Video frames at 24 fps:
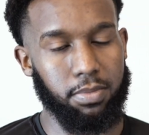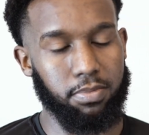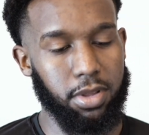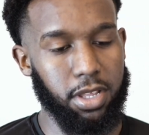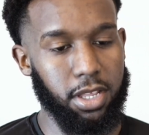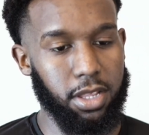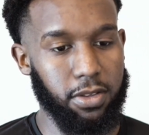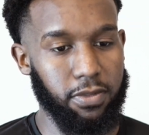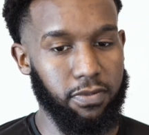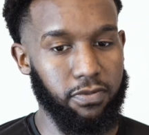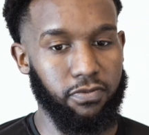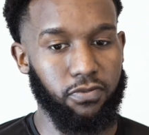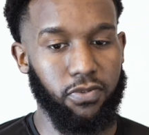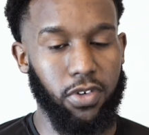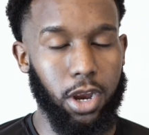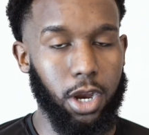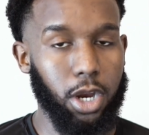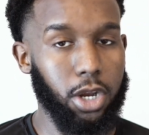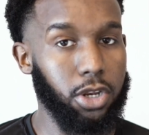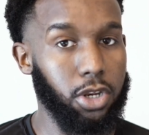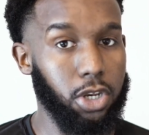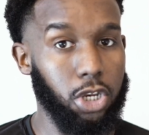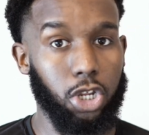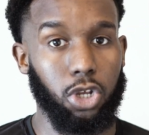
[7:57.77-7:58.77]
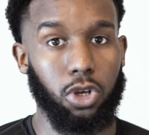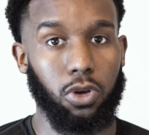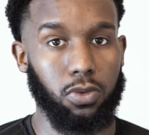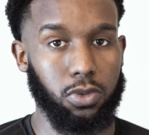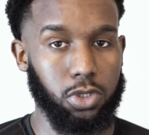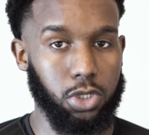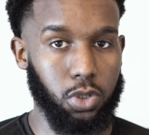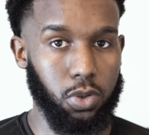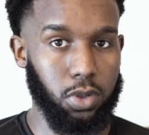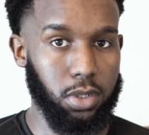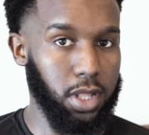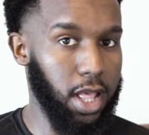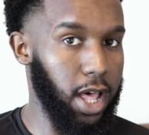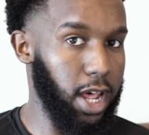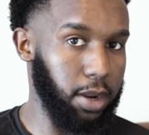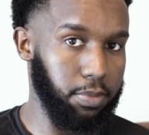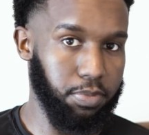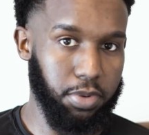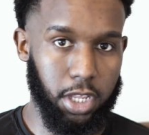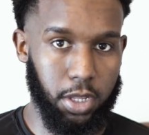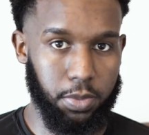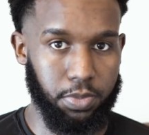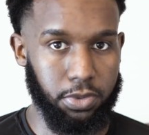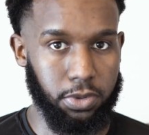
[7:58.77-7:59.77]
be very new to a lot of
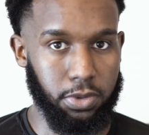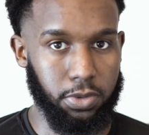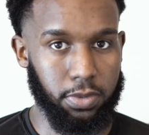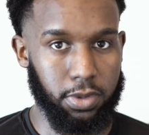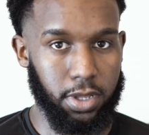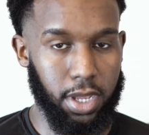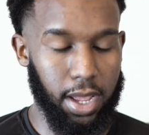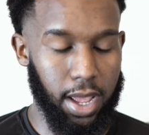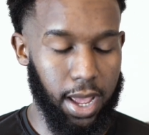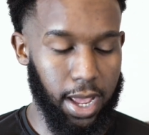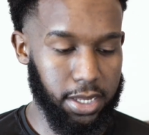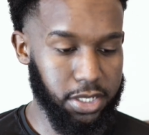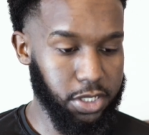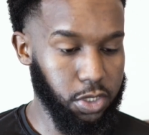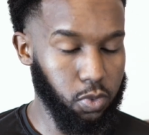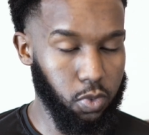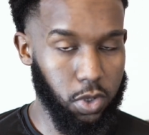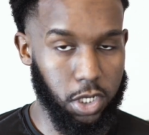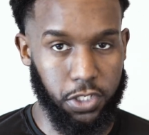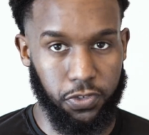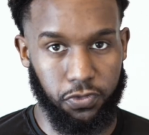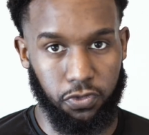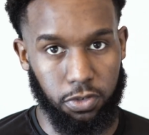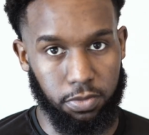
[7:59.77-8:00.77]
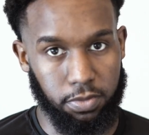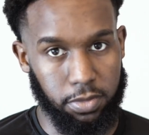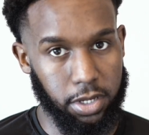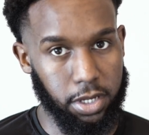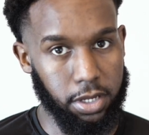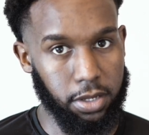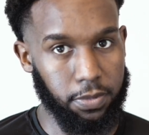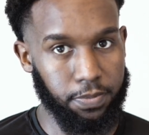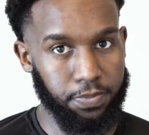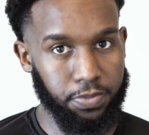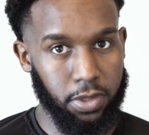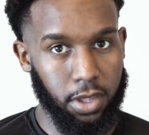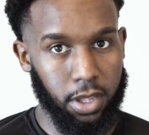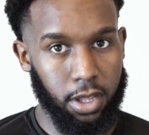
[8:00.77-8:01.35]
people, as it was for me.